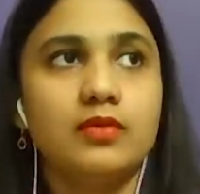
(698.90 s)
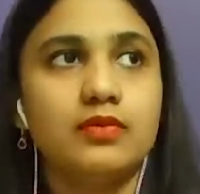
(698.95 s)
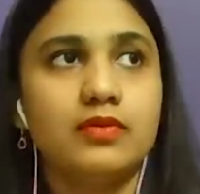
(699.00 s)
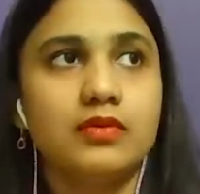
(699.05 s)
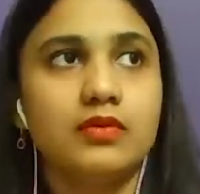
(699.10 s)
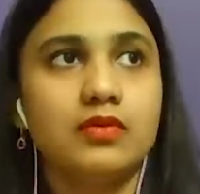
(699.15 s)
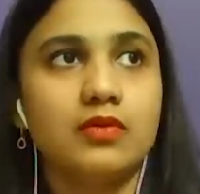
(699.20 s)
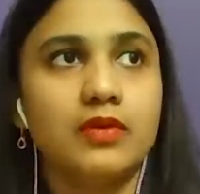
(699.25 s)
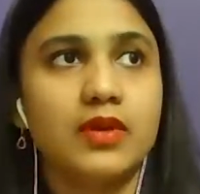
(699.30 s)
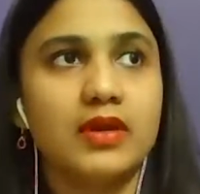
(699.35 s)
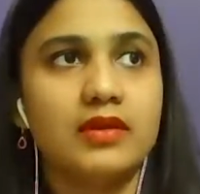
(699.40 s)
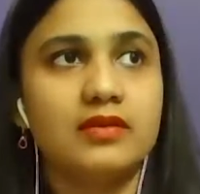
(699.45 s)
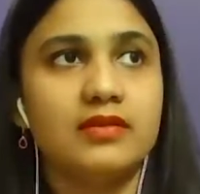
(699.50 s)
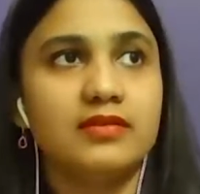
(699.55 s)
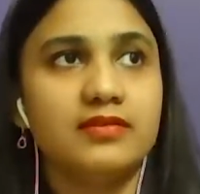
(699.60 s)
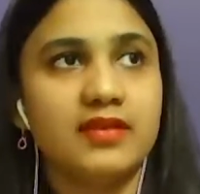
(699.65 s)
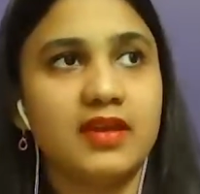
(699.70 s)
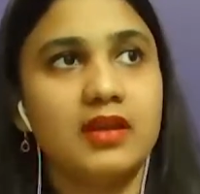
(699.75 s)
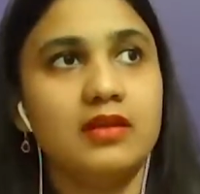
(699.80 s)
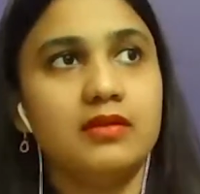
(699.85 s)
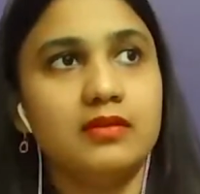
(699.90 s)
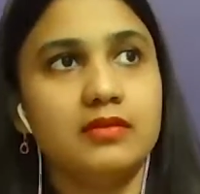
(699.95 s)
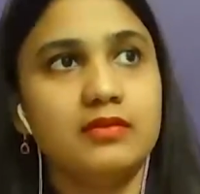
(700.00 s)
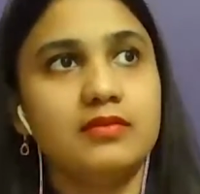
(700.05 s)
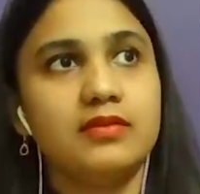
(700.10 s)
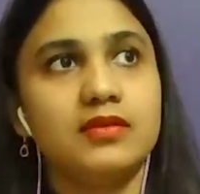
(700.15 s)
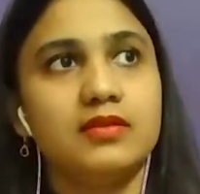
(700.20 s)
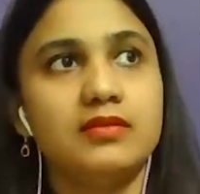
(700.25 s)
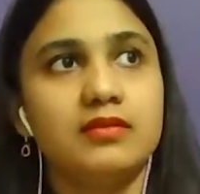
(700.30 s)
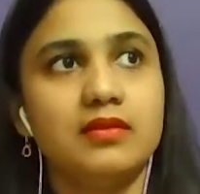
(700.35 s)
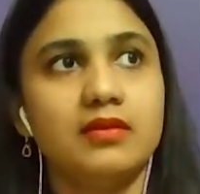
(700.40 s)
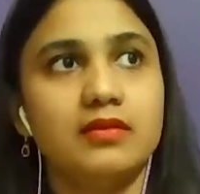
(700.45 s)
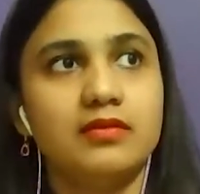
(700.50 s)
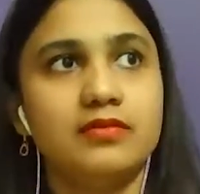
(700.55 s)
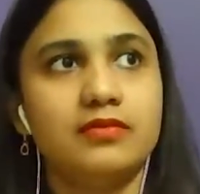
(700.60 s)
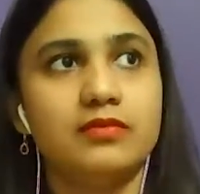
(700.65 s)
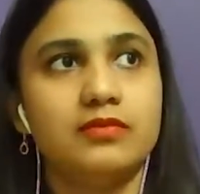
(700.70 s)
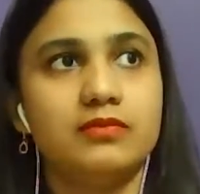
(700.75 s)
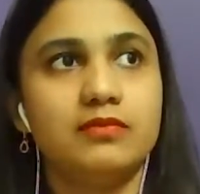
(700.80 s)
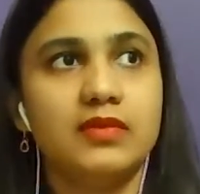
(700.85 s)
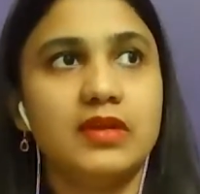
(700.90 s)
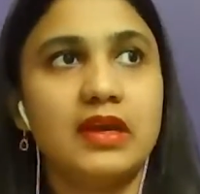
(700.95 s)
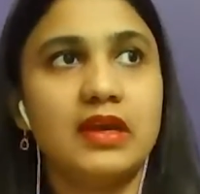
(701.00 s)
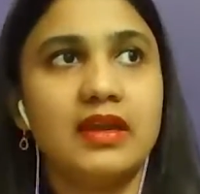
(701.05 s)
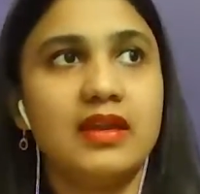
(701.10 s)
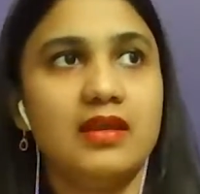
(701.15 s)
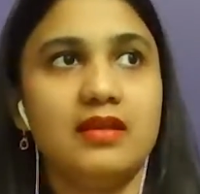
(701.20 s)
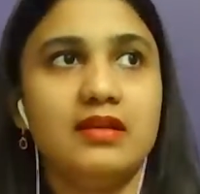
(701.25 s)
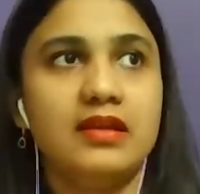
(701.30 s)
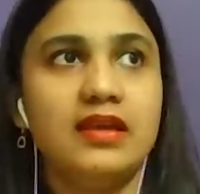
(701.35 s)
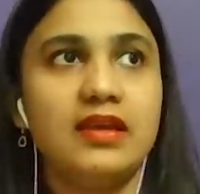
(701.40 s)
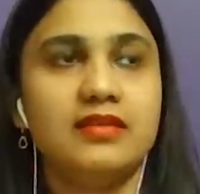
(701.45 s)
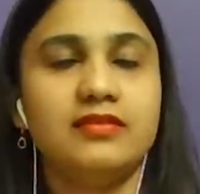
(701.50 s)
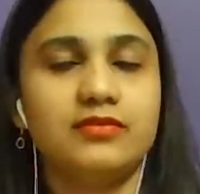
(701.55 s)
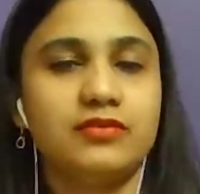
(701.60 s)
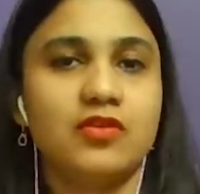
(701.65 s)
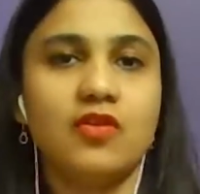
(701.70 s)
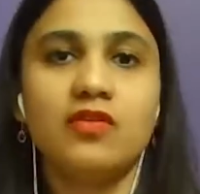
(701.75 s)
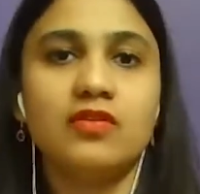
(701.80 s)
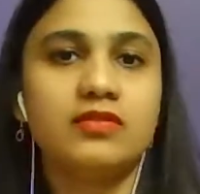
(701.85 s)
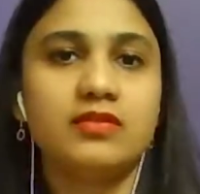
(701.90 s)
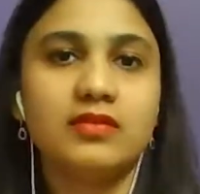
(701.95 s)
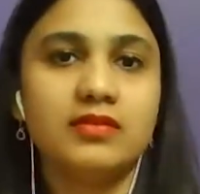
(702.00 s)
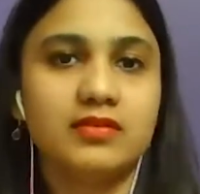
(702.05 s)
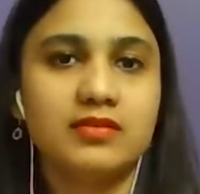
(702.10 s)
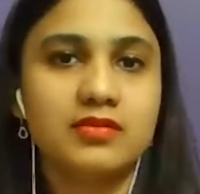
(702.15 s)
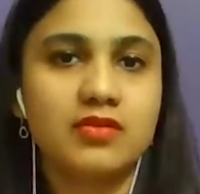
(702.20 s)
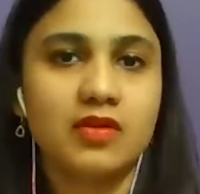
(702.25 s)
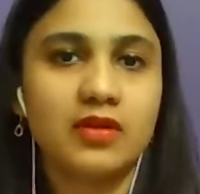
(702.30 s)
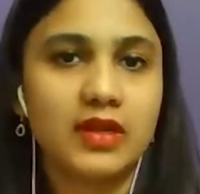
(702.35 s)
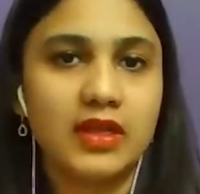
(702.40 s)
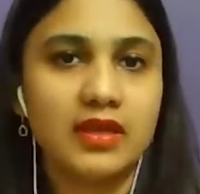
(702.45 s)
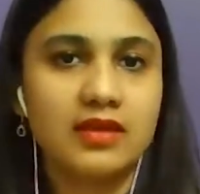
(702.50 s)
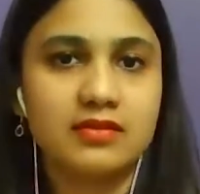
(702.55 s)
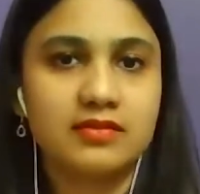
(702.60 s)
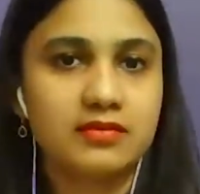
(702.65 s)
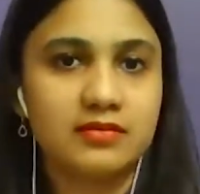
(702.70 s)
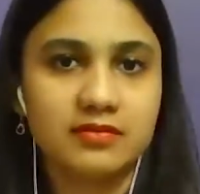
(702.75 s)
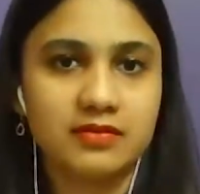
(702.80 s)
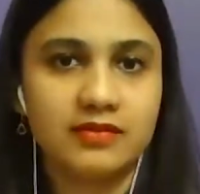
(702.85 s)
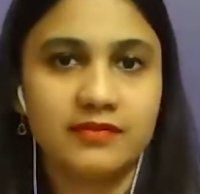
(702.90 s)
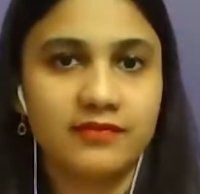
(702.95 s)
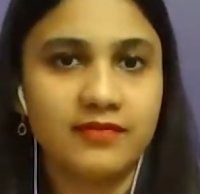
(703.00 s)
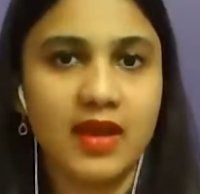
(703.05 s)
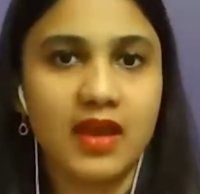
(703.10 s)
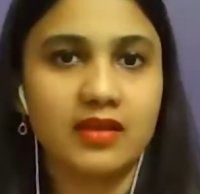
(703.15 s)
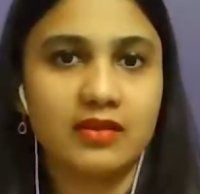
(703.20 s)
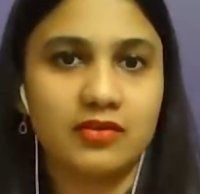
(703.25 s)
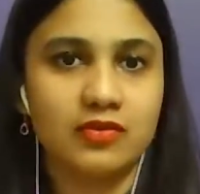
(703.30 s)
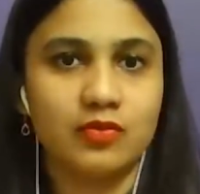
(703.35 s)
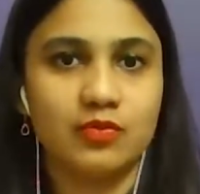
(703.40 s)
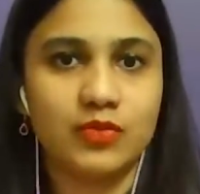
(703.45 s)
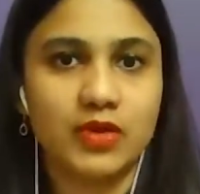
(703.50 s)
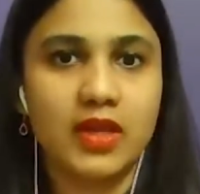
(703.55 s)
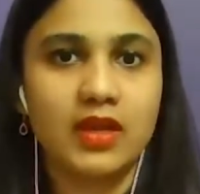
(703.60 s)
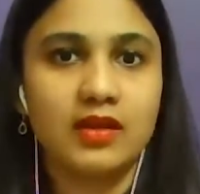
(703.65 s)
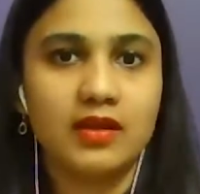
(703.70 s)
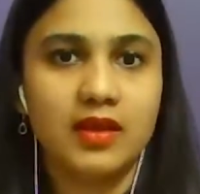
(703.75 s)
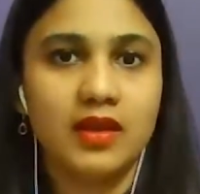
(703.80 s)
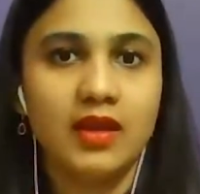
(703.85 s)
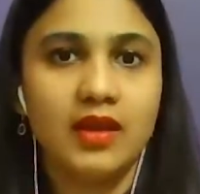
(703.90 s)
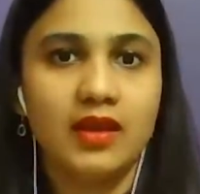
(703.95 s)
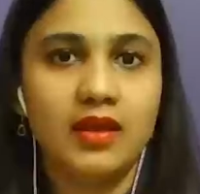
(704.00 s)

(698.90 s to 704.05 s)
people don't understand is that again, like astrology does not exist in vacuum, right?